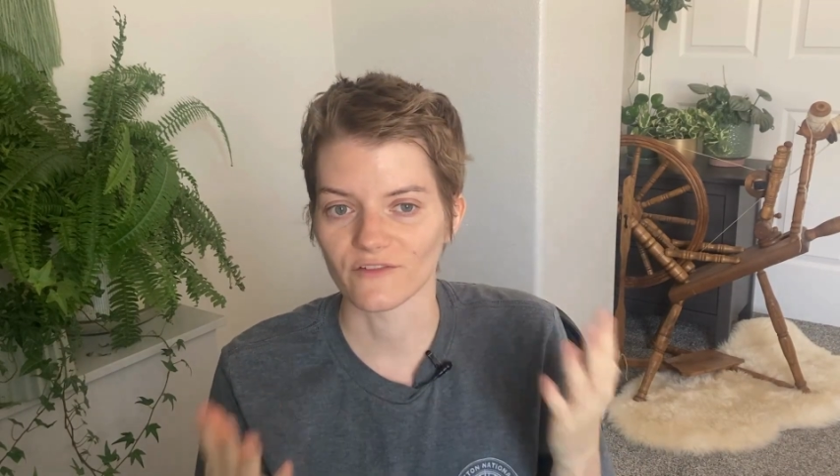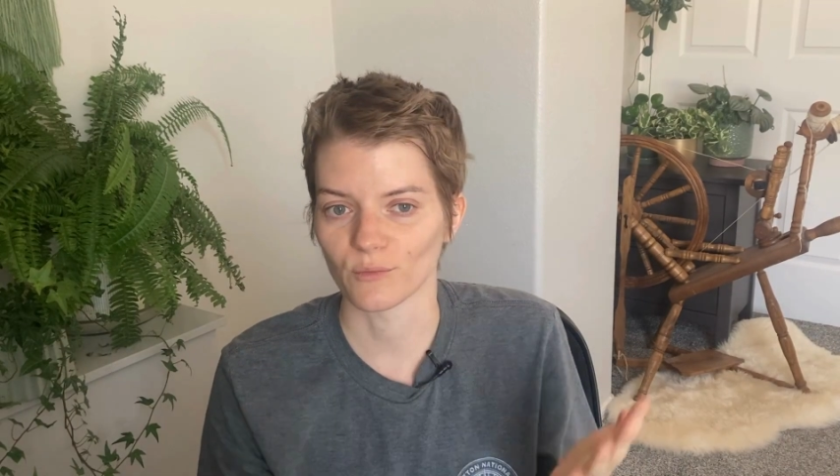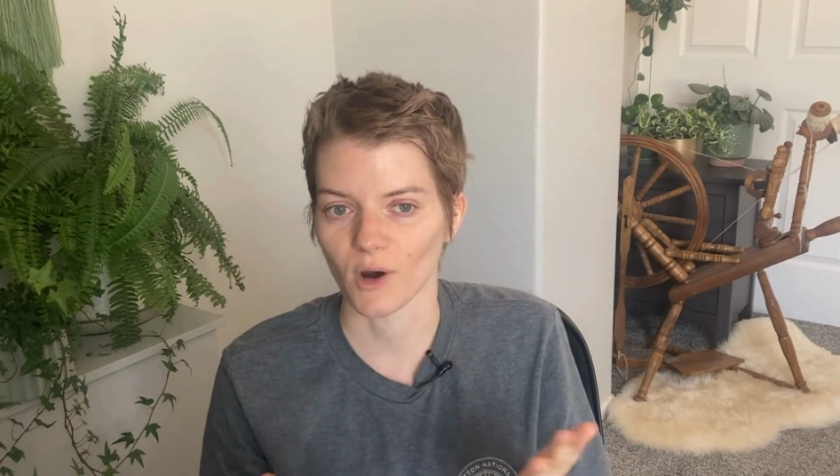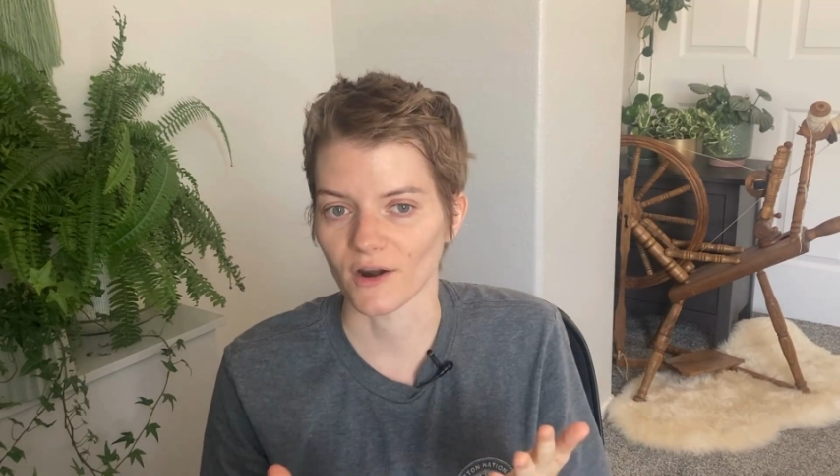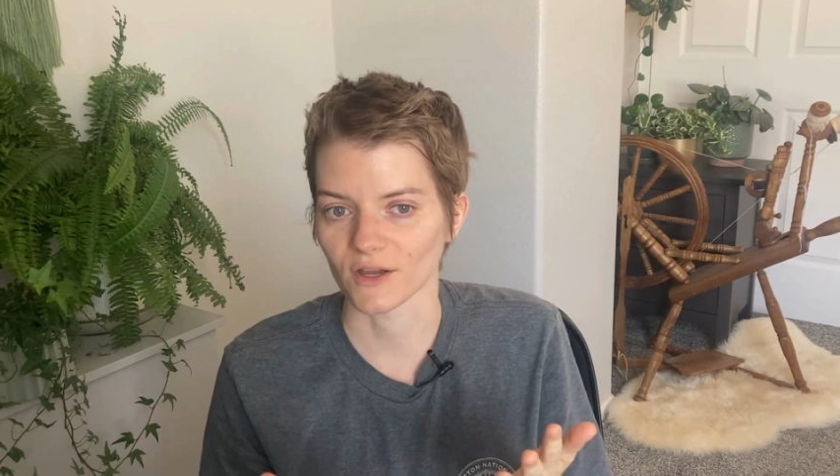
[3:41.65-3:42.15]
a
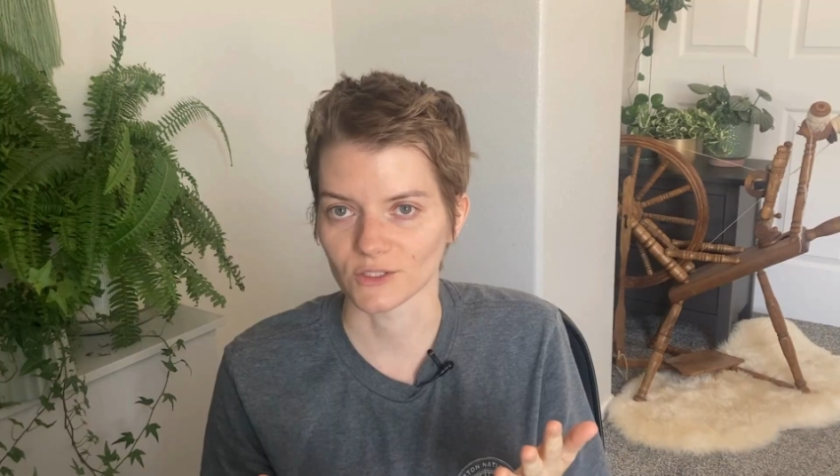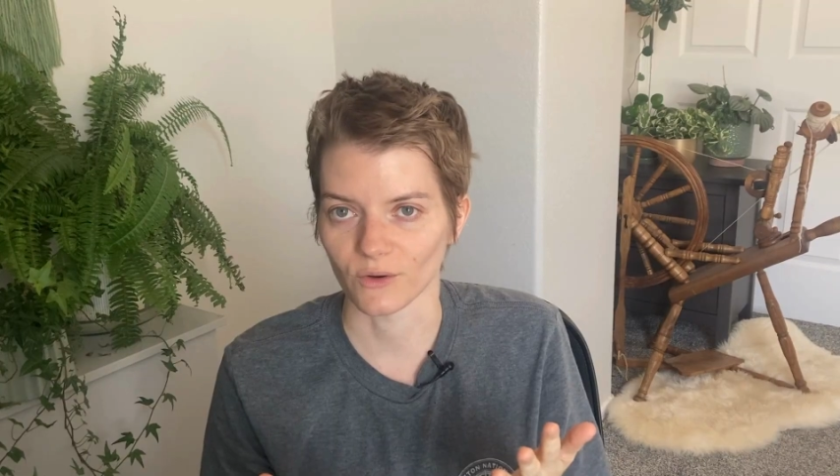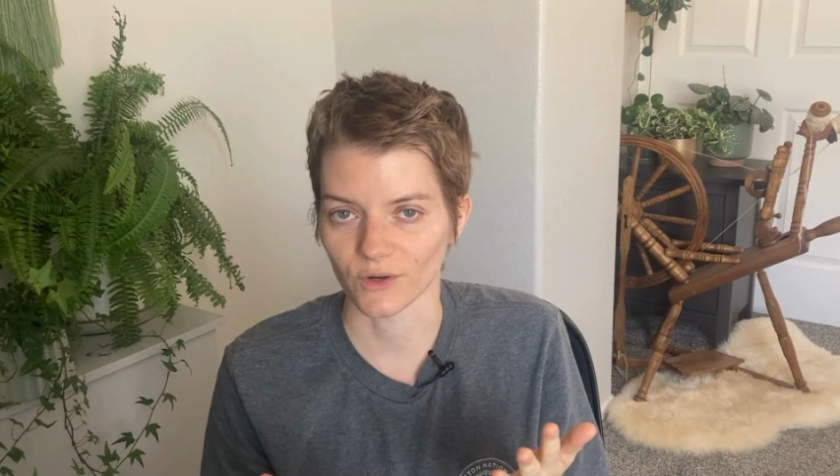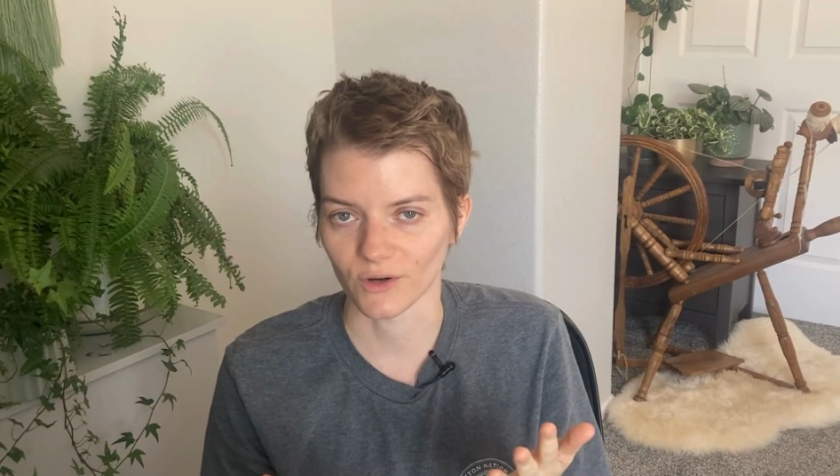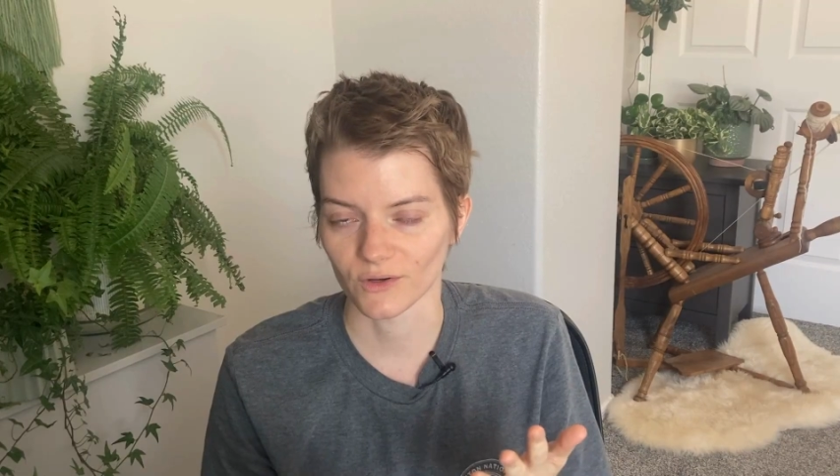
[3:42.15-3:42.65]
product
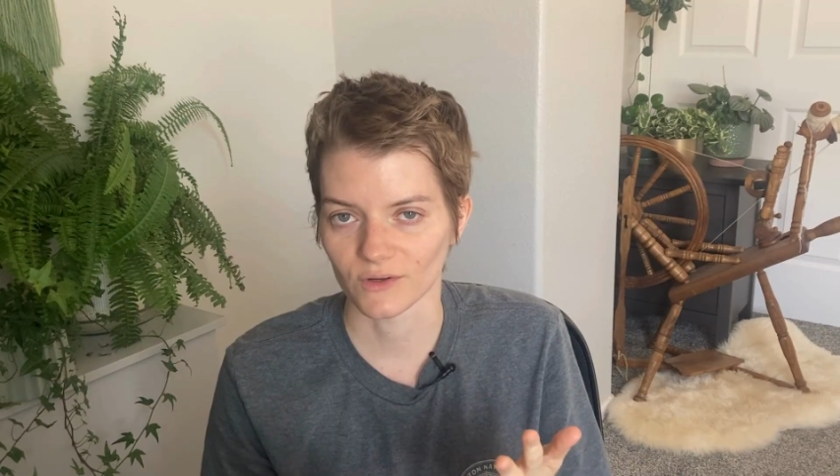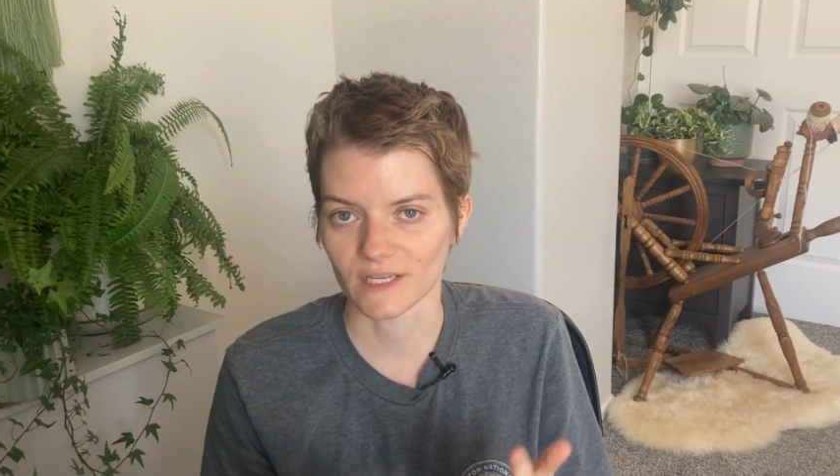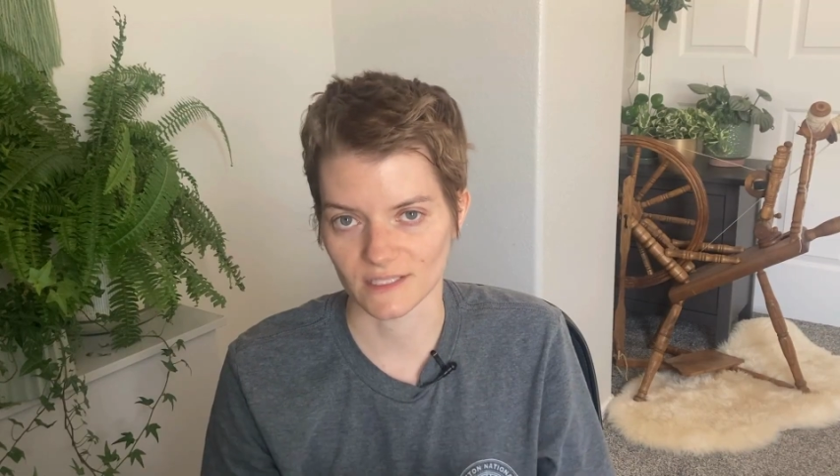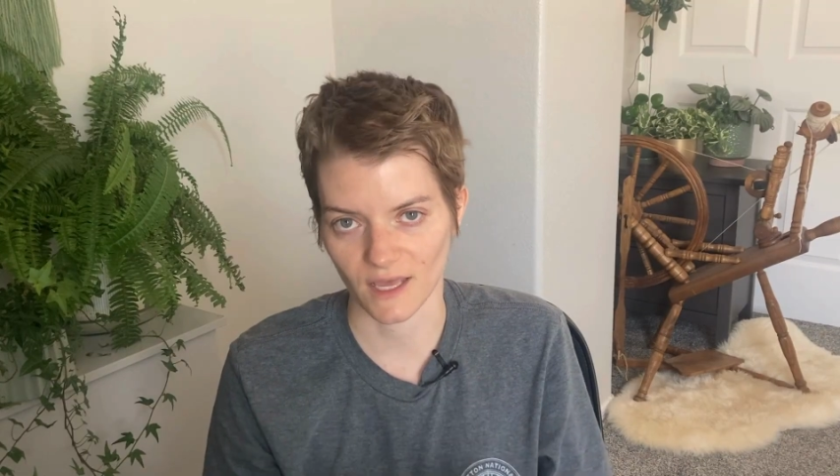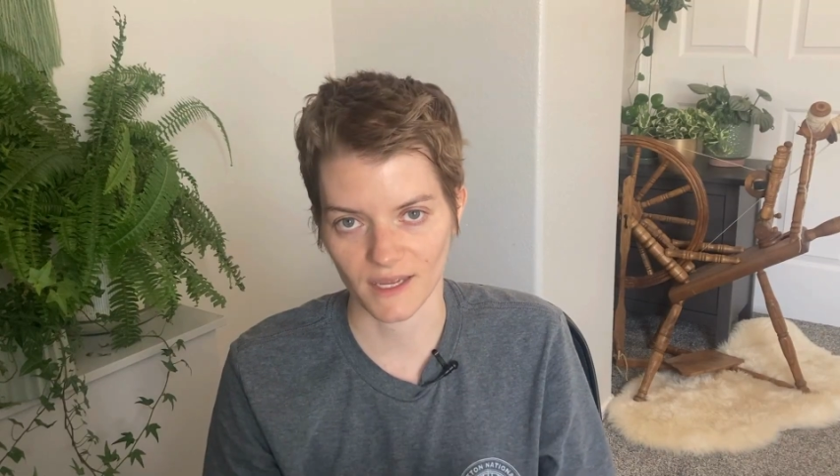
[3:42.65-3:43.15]
owner
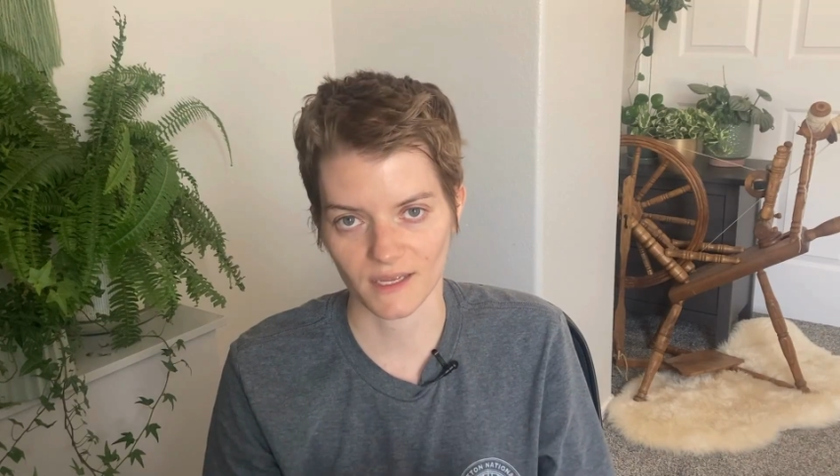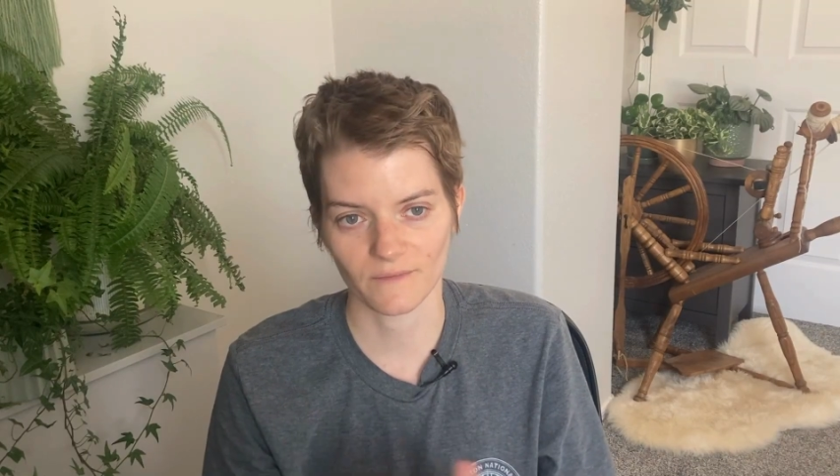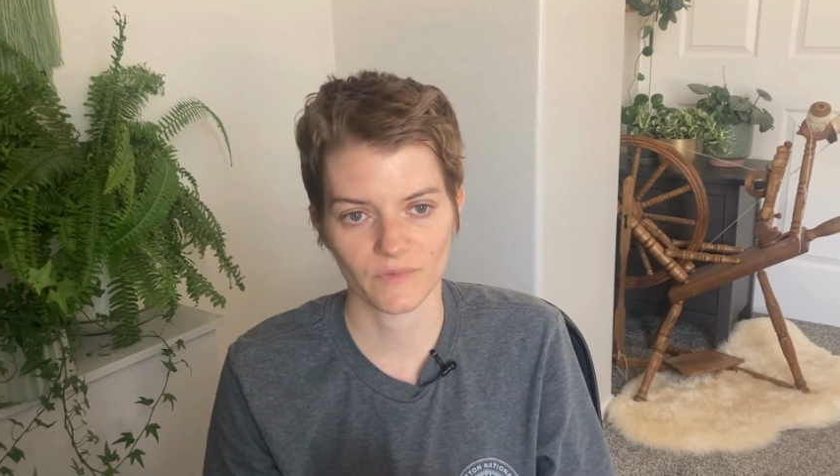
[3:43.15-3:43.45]
is like.